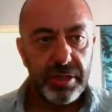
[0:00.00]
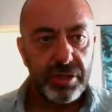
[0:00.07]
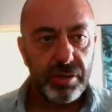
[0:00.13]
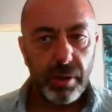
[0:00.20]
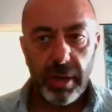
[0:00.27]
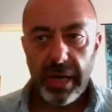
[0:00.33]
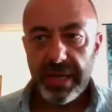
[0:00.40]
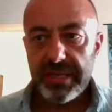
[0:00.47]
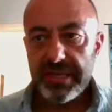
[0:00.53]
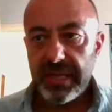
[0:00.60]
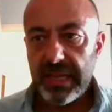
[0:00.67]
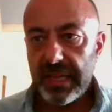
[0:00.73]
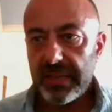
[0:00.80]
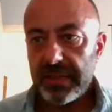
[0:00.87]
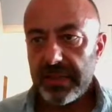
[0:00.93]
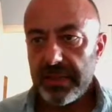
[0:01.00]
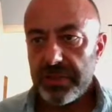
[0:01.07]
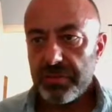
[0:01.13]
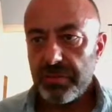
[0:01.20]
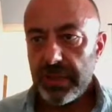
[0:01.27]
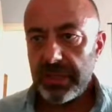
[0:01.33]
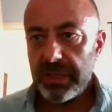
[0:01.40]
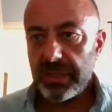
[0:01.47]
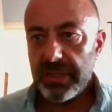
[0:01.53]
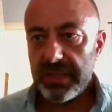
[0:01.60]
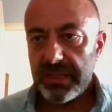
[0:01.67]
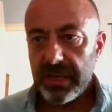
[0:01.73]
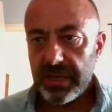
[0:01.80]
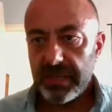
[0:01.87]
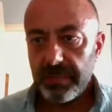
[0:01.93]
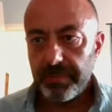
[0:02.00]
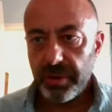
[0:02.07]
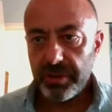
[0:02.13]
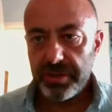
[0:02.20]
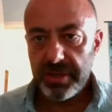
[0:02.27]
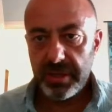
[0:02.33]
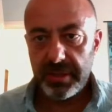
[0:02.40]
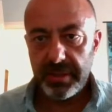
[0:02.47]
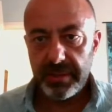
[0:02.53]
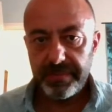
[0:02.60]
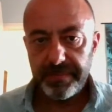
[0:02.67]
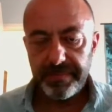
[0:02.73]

So I select this one and I start the project.